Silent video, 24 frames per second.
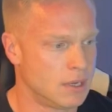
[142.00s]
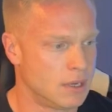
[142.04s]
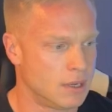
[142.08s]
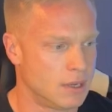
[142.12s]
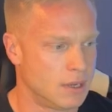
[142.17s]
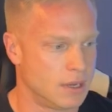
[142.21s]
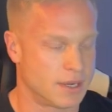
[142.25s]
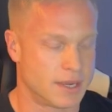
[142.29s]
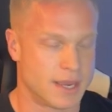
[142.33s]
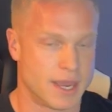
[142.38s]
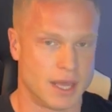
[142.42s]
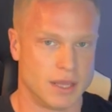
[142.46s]

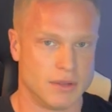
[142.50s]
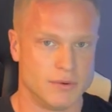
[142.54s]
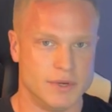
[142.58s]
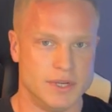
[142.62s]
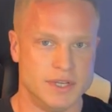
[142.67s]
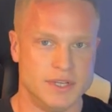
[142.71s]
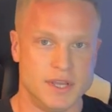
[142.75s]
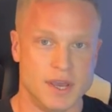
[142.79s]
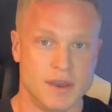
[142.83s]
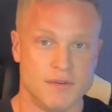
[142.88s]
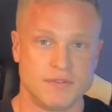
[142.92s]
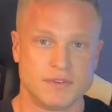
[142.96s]
A calorie
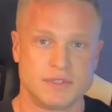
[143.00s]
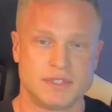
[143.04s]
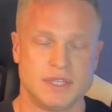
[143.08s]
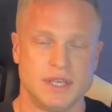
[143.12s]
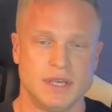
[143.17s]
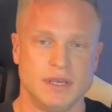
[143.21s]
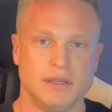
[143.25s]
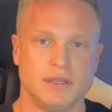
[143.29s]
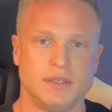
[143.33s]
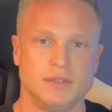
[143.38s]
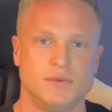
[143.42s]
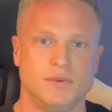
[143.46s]

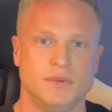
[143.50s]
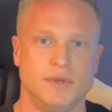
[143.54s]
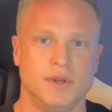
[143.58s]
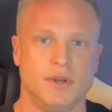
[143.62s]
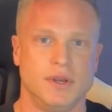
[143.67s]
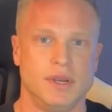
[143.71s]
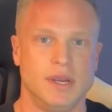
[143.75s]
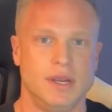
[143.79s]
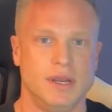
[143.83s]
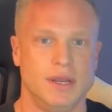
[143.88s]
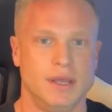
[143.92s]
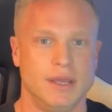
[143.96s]
deficit is when you're
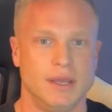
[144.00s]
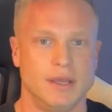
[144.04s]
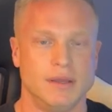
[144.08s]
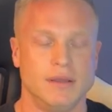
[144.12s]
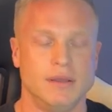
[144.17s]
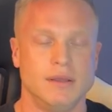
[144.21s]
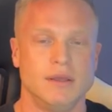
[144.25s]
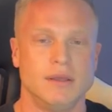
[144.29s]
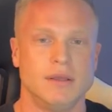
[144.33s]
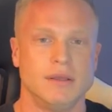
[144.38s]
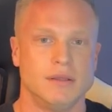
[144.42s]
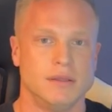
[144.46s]
eating
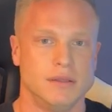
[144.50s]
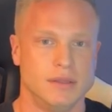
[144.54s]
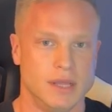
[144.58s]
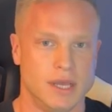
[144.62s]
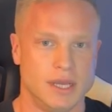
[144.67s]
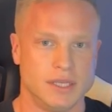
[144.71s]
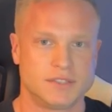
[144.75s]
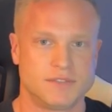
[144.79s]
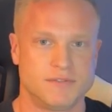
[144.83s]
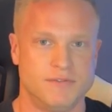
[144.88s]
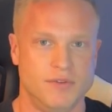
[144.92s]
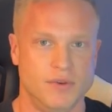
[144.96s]

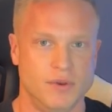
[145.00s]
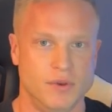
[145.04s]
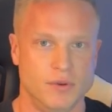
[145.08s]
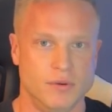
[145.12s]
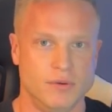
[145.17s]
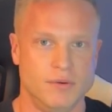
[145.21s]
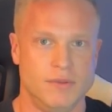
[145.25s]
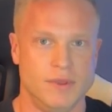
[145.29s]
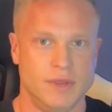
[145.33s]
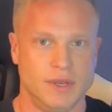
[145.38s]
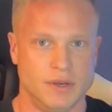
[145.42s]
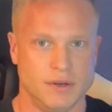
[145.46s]
less
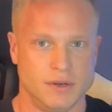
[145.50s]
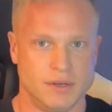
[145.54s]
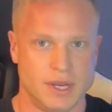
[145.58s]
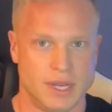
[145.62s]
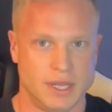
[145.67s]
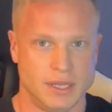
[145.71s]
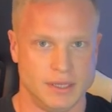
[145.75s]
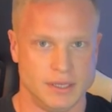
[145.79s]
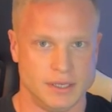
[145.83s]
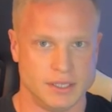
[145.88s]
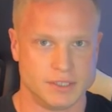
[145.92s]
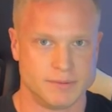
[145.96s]
food than your
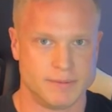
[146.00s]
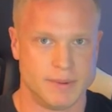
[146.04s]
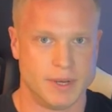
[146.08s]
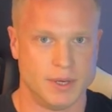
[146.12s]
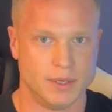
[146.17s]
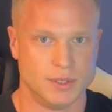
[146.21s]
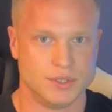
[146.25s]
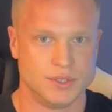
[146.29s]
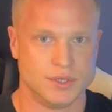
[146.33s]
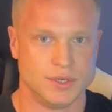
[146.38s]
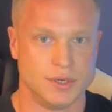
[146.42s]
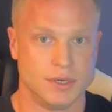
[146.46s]
daily
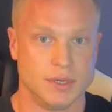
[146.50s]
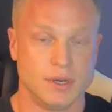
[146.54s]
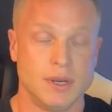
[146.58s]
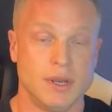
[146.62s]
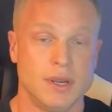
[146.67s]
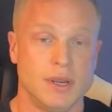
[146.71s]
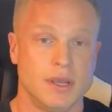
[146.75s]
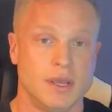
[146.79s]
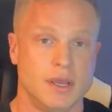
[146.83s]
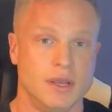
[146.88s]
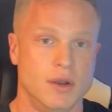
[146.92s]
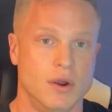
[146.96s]
expenditure,
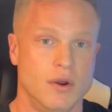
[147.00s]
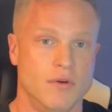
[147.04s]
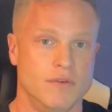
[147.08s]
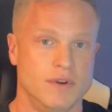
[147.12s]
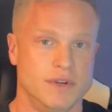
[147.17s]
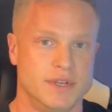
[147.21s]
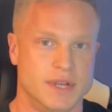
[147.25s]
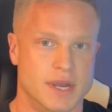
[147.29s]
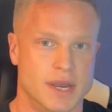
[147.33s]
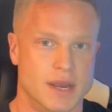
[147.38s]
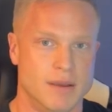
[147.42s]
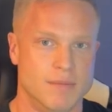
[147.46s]
and over
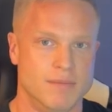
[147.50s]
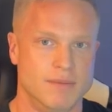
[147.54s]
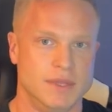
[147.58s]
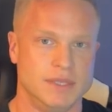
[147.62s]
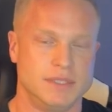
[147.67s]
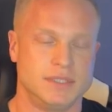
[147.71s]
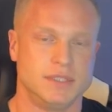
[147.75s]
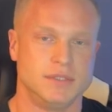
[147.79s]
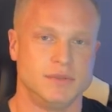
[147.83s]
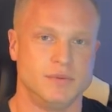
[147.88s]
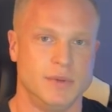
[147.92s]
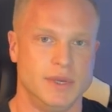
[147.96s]
time
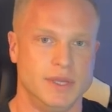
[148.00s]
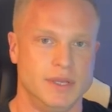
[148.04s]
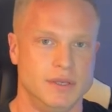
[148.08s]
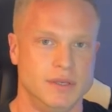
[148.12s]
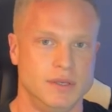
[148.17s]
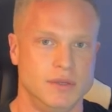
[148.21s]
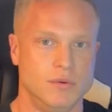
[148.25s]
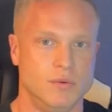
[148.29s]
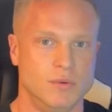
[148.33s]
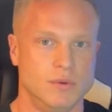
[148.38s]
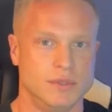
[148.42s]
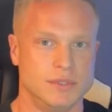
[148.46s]
this is when
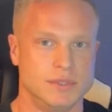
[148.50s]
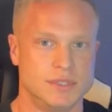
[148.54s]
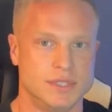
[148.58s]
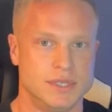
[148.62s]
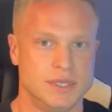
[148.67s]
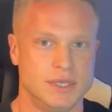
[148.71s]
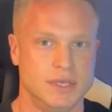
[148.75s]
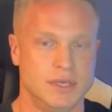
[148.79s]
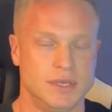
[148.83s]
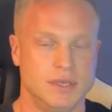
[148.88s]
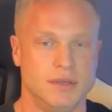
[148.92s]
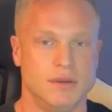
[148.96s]
you will
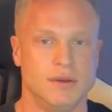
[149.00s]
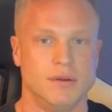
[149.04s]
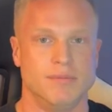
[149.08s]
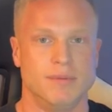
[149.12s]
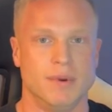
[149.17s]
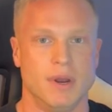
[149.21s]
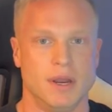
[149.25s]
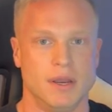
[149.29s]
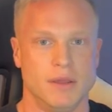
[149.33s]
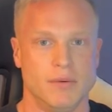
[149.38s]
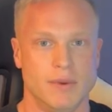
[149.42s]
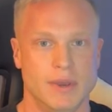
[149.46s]
see your
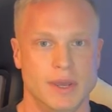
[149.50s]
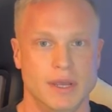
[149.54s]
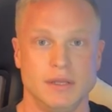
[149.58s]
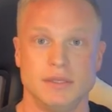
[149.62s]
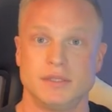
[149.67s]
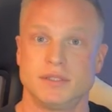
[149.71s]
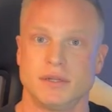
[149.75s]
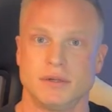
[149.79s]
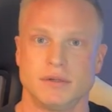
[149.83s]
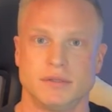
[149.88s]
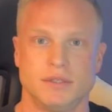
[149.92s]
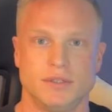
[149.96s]
body weight
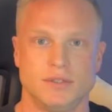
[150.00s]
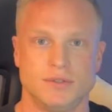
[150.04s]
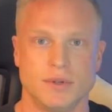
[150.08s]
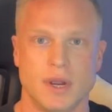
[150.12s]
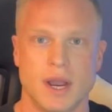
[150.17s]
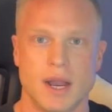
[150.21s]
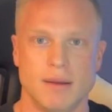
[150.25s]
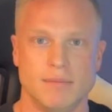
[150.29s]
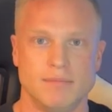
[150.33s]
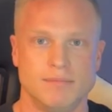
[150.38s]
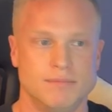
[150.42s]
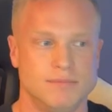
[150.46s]
start to
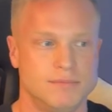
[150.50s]
drop.